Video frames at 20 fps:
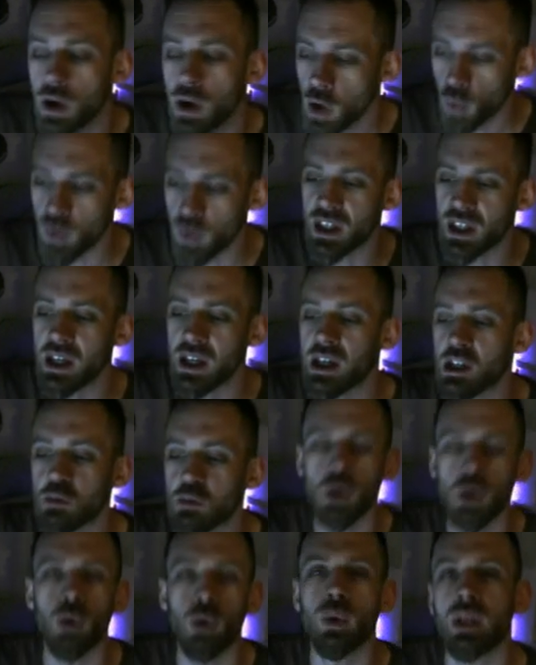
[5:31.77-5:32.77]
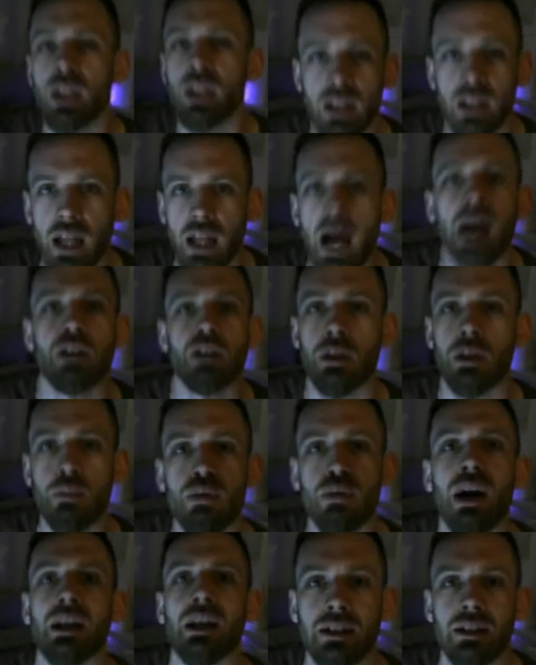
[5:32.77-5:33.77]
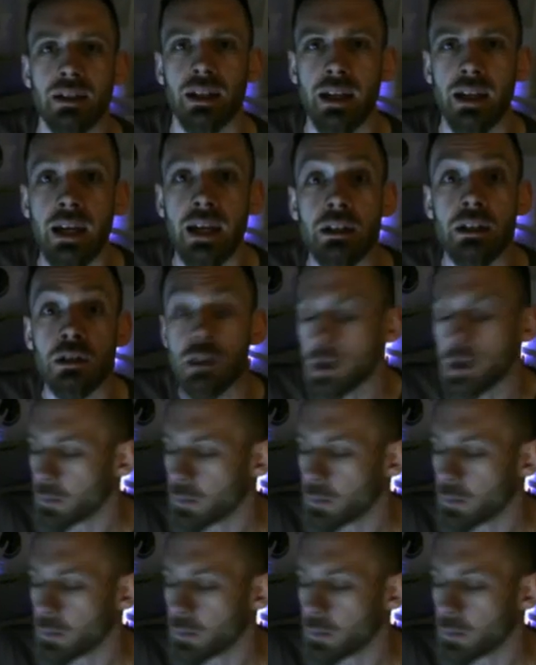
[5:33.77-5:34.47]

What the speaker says: we think it's more winning than it actually practically is.